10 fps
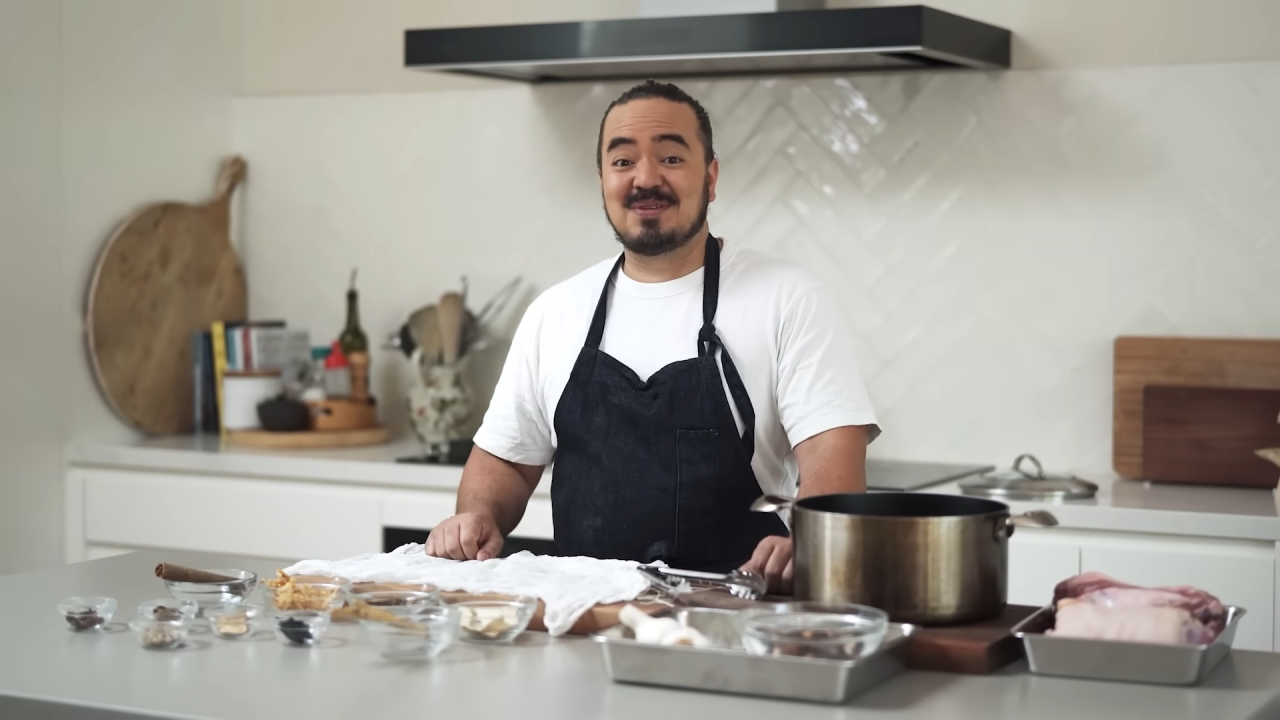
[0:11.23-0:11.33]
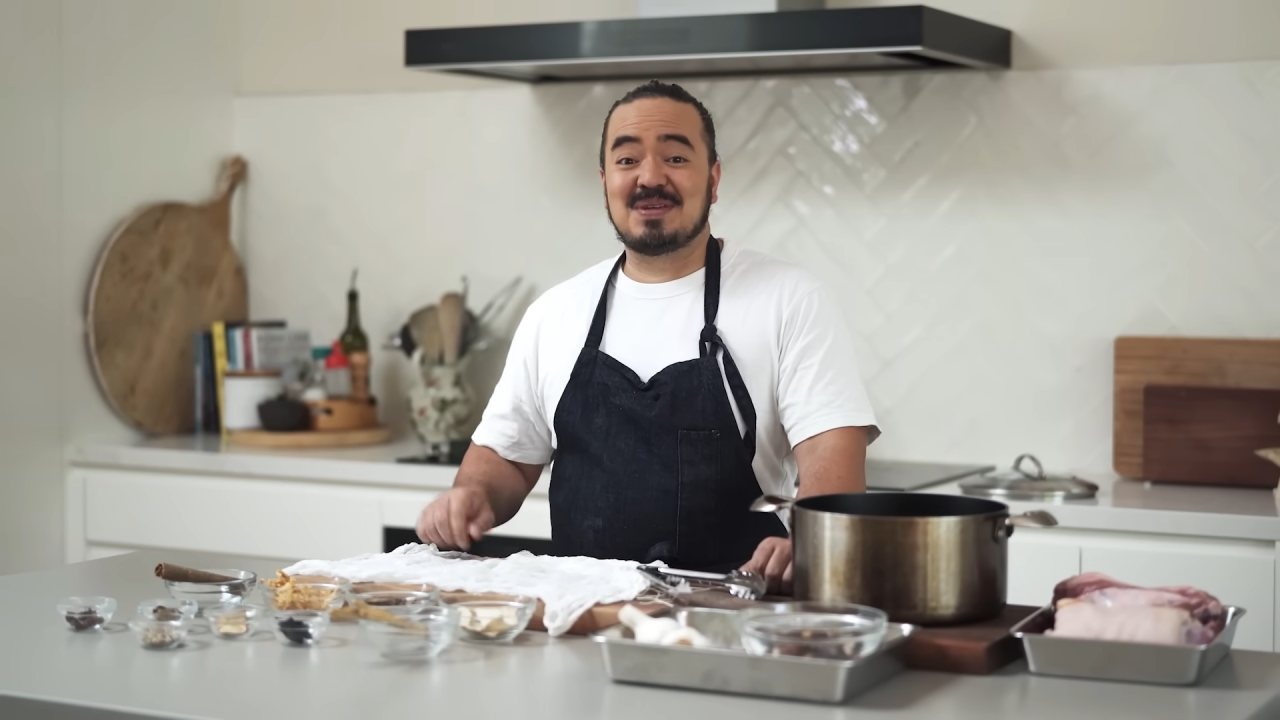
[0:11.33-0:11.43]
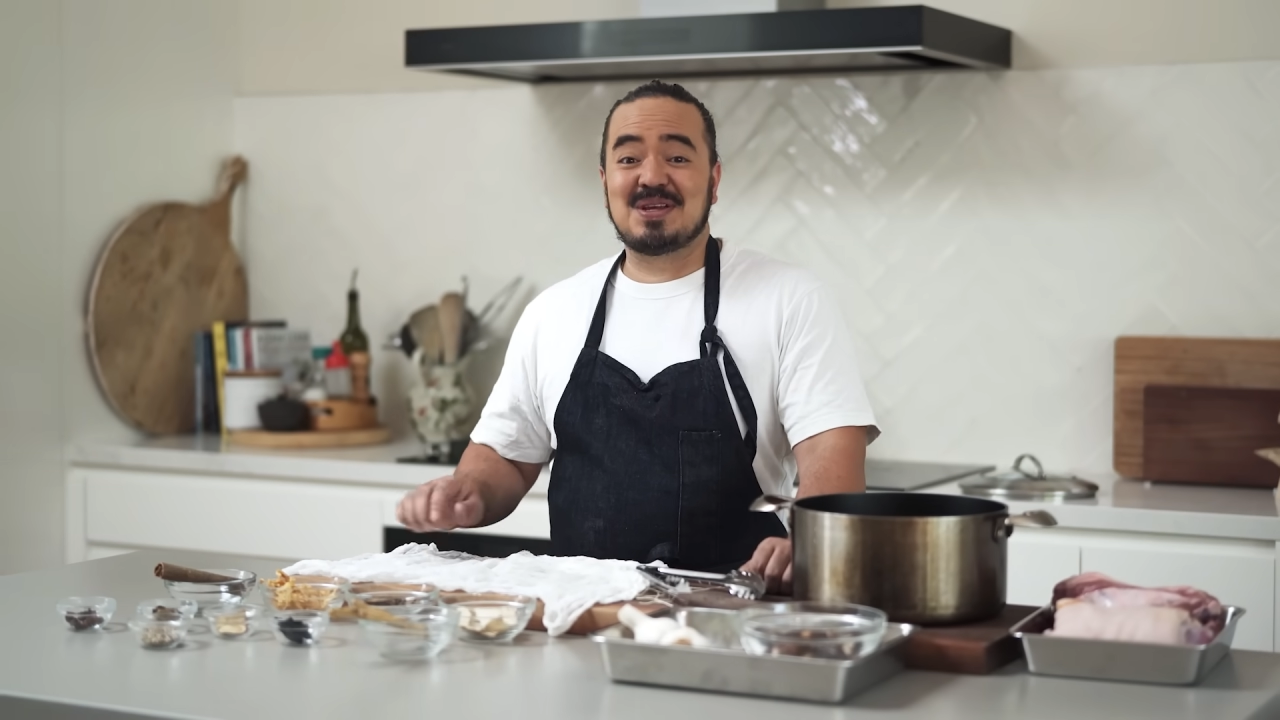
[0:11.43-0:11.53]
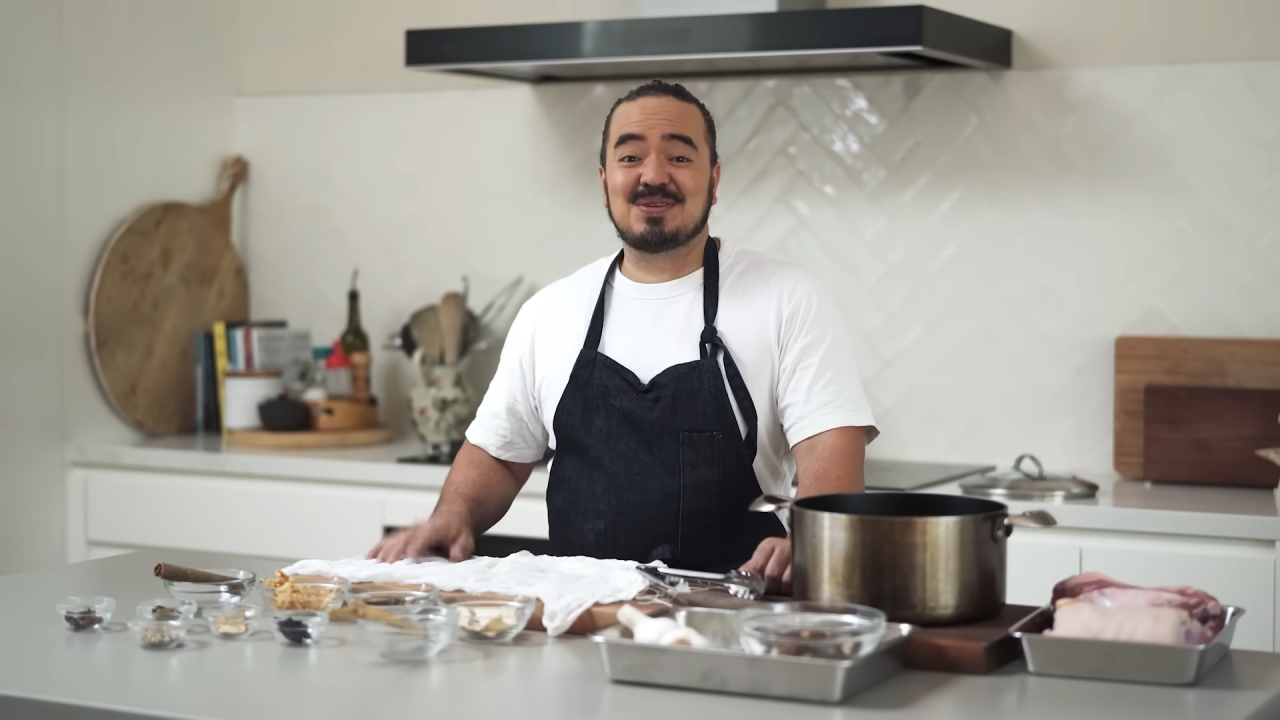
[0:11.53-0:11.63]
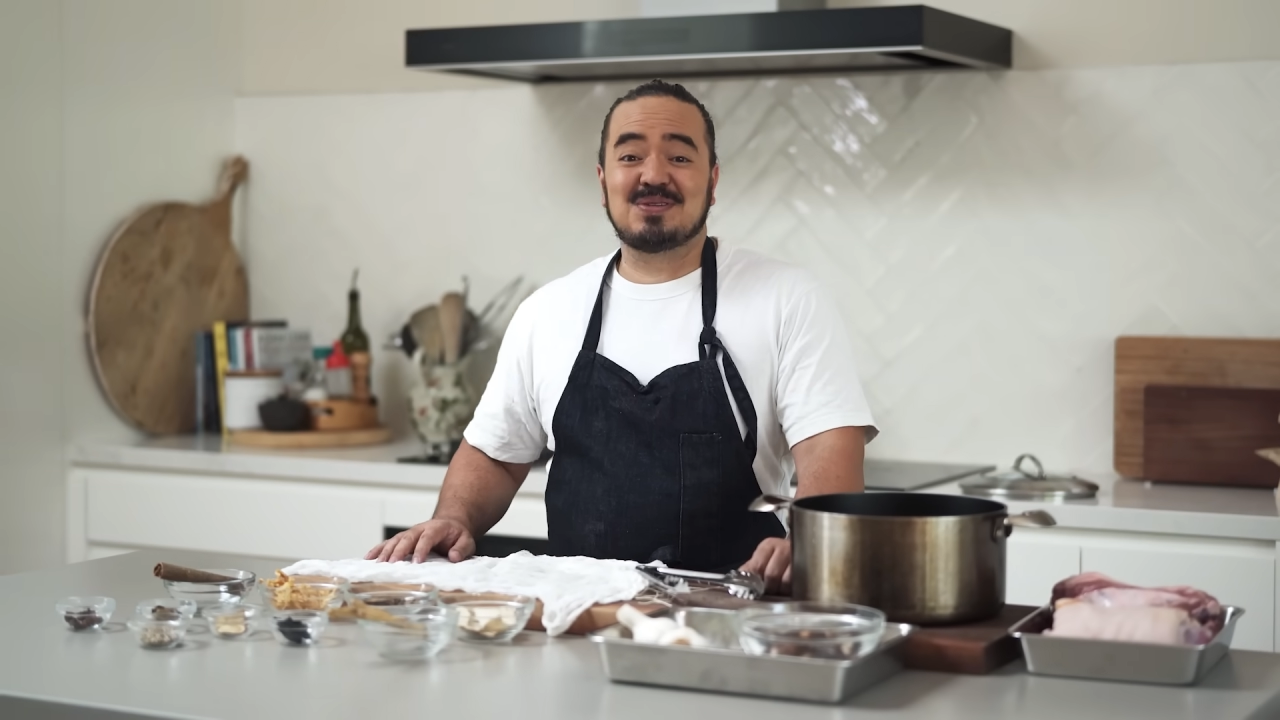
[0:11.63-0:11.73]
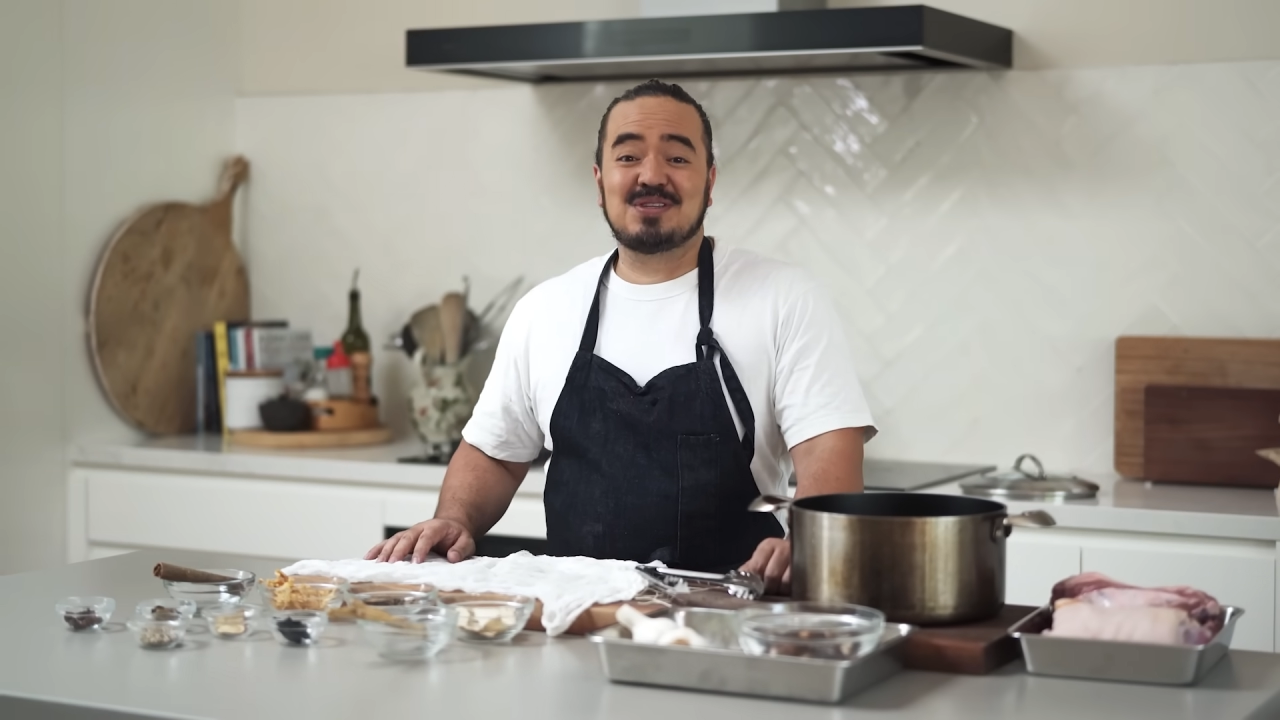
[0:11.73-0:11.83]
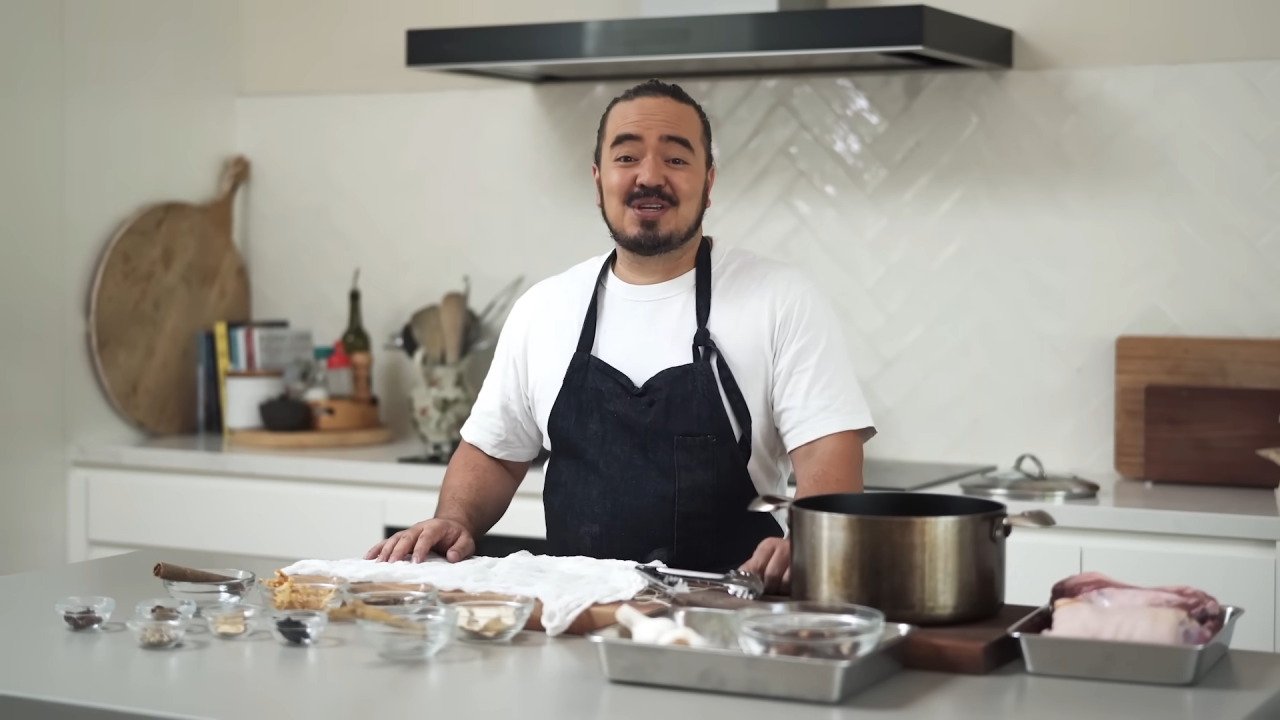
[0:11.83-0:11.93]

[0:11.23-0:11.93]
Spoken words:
in Malaysia and